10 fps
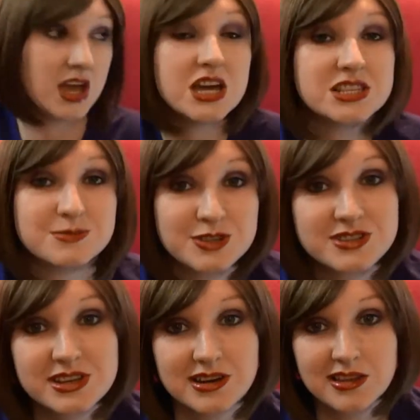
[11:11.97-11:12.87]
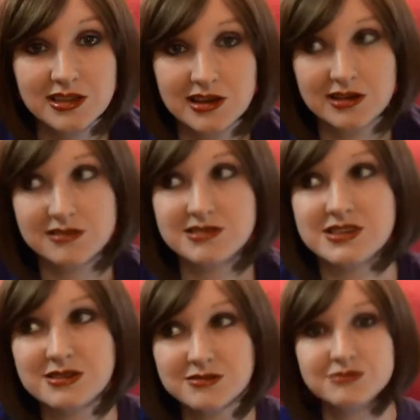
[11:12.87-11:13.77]
it smells like nothing,
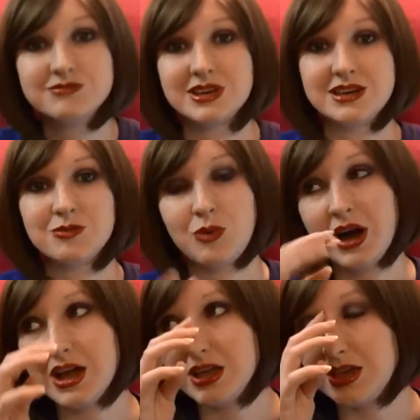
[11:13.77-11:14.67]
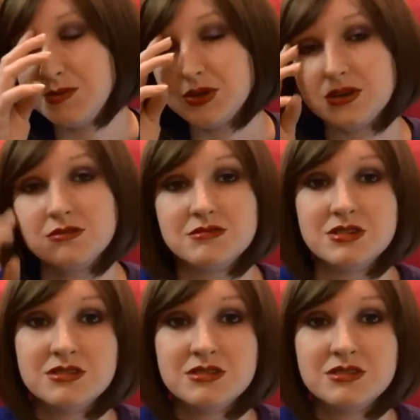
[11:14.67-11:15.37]
so like why keep it?